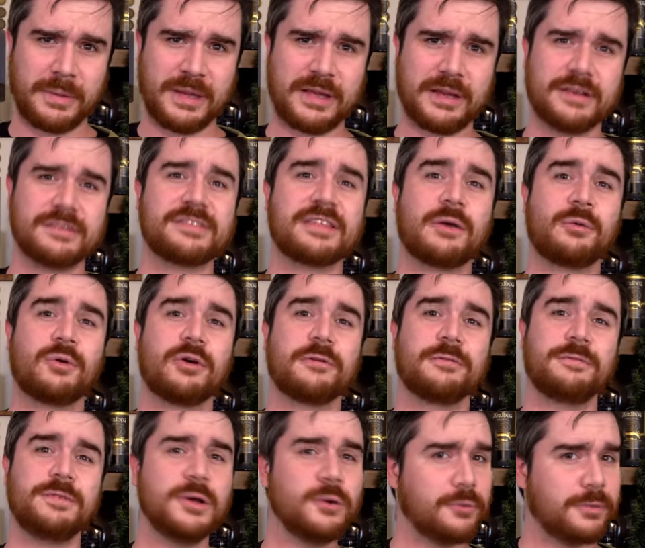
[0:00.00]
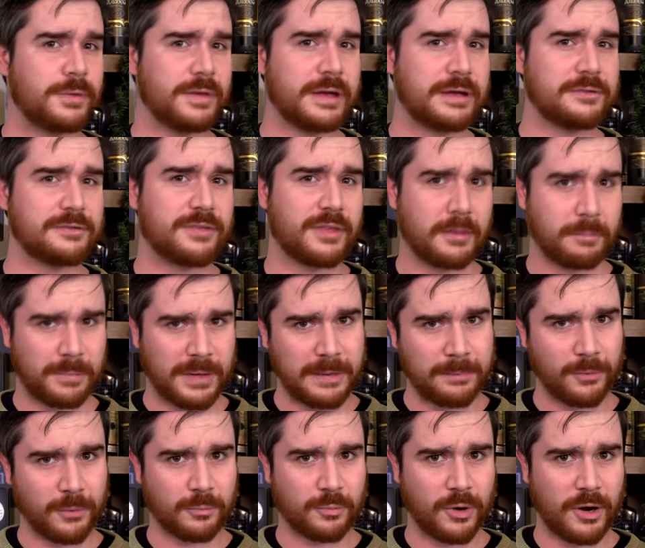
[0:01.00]
because there were a few things that
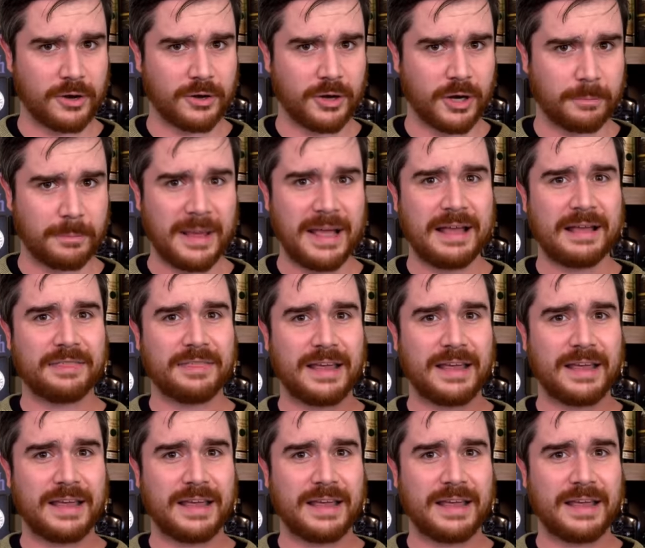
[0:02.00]
people brought up